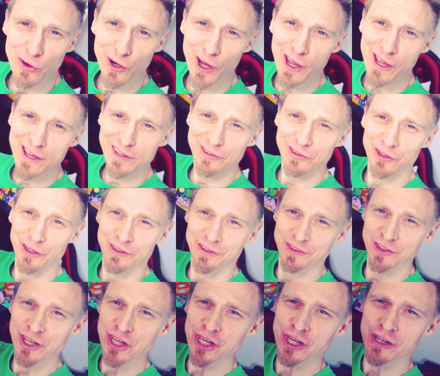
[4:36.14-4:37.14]
Okay, as you can
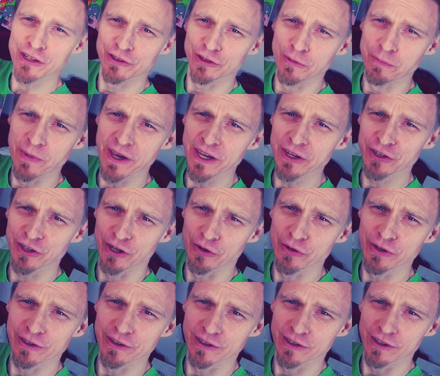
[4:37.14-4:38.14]
see, the main
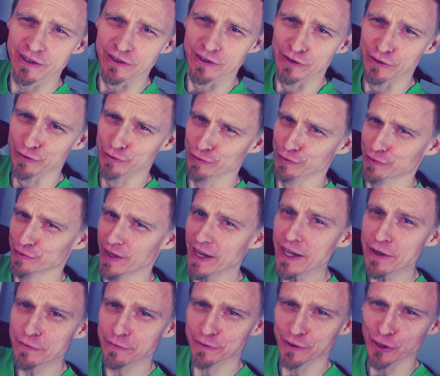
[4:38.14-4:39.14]
character is
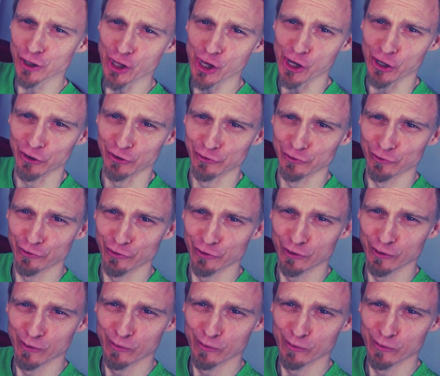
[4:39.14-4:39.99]
saved in inks.